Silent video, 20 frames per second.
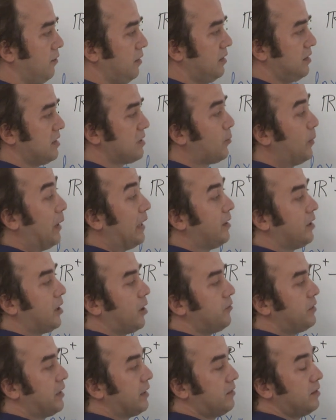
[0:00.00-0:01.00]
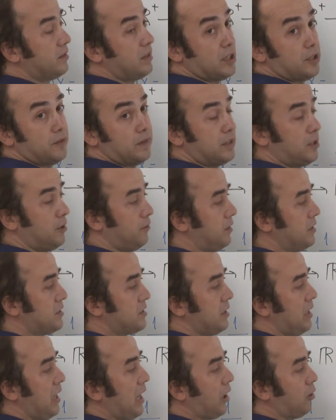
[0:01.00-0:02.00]
It is well known that the derivative
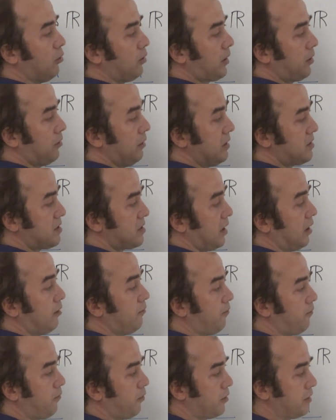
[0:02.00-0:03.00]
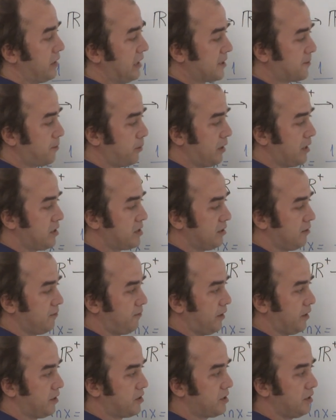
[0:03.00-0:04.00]
is equal to itself for the exponential
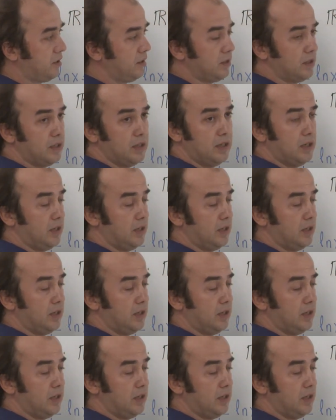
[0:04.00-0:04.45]
function.